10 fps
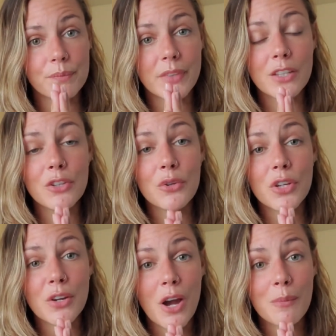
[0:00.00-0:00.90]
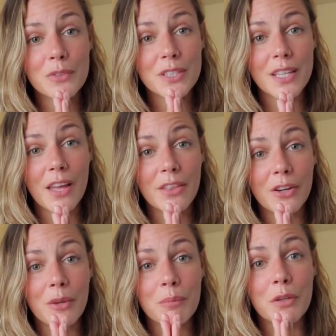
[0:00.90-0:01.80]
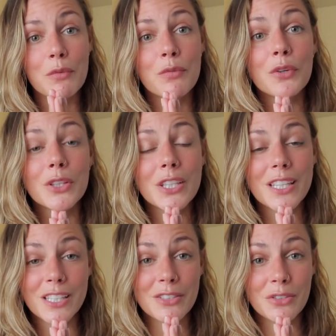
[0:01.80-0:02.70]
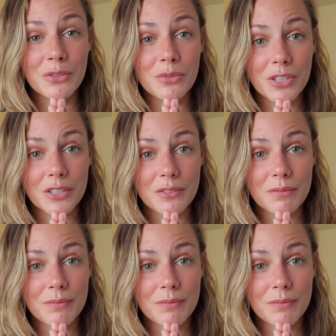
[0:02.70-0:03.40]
that you can come together and be fully in union.